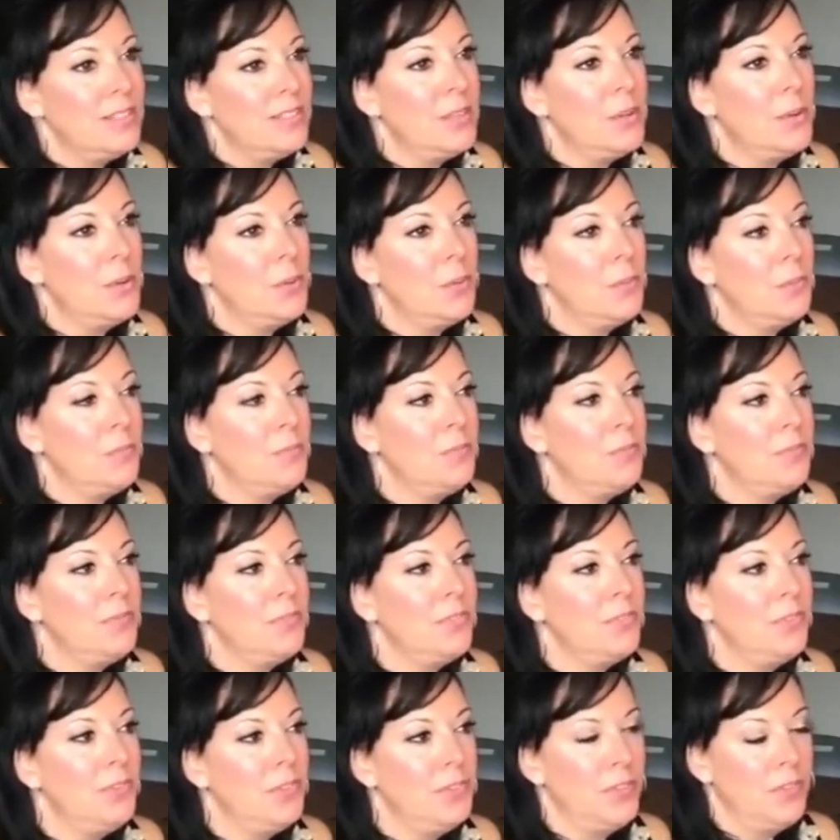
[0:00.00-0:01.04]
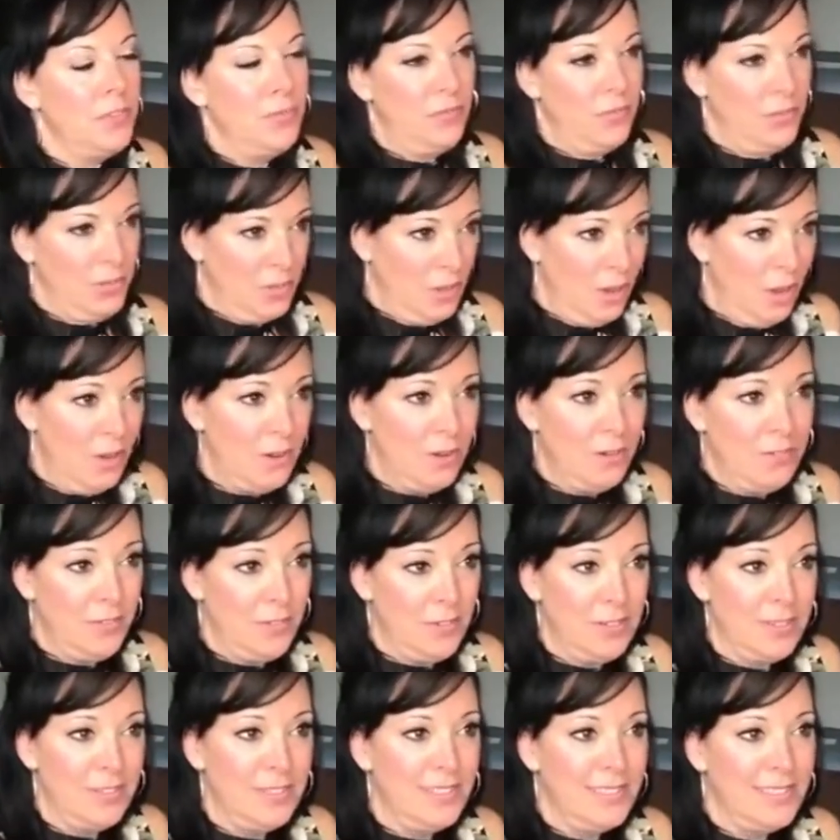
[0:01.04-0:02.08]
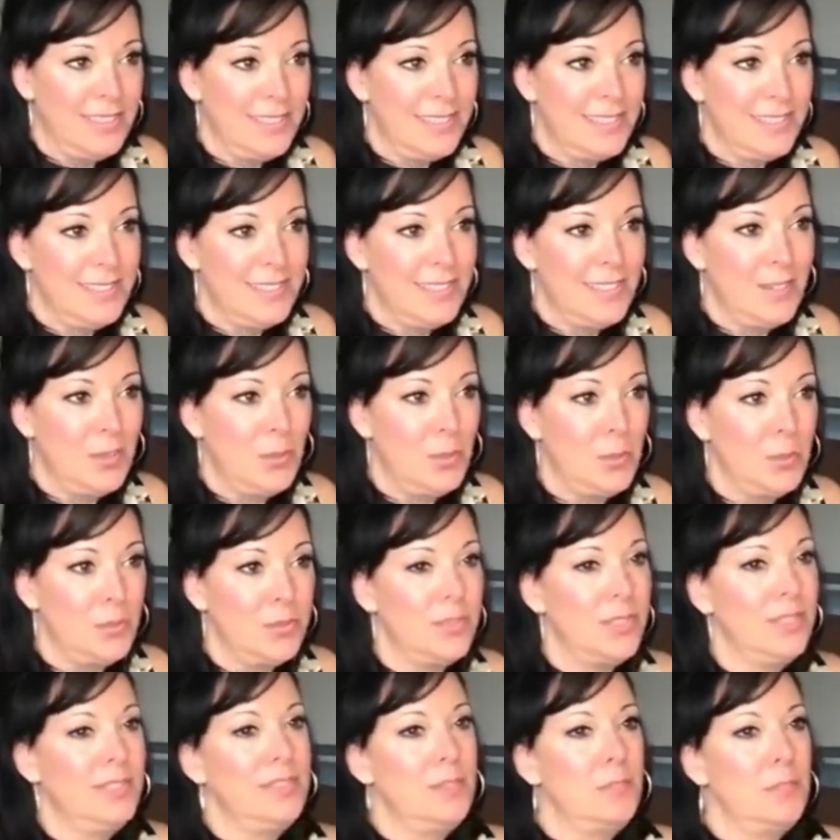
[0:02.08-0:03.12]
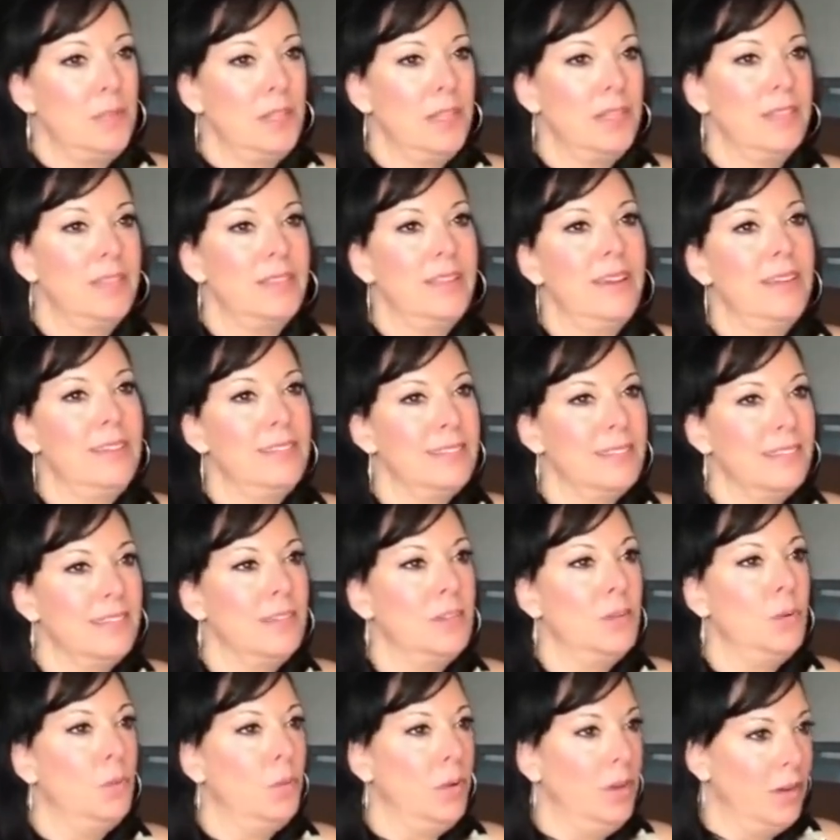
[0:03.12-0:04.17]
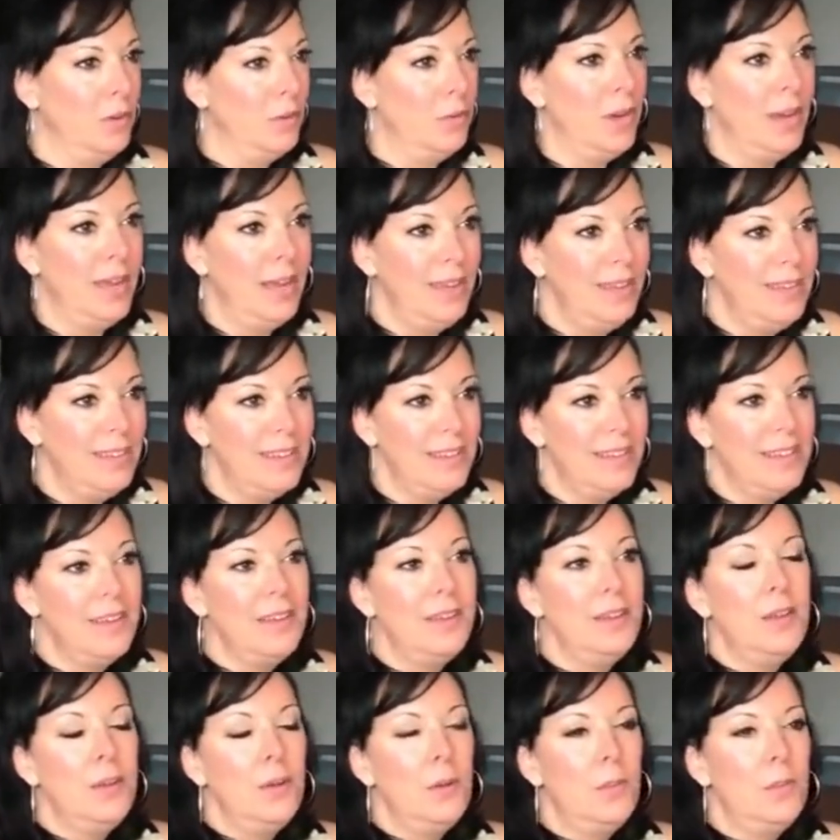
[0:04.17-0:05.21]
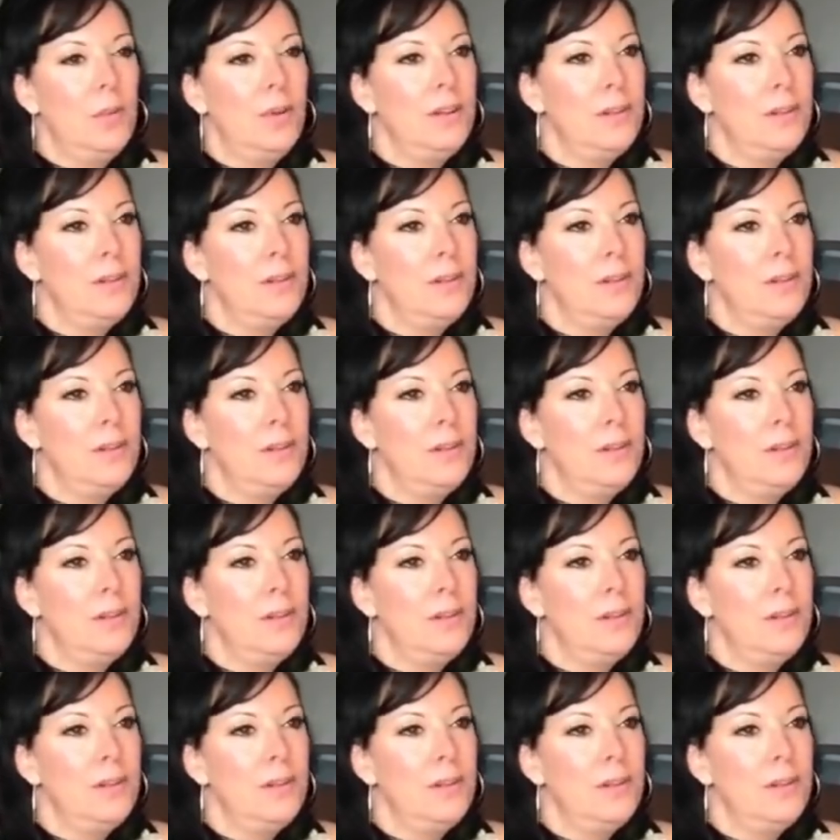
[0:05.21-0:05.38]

So for the photographers to say something like that is a little weird, right? Mm-hmm.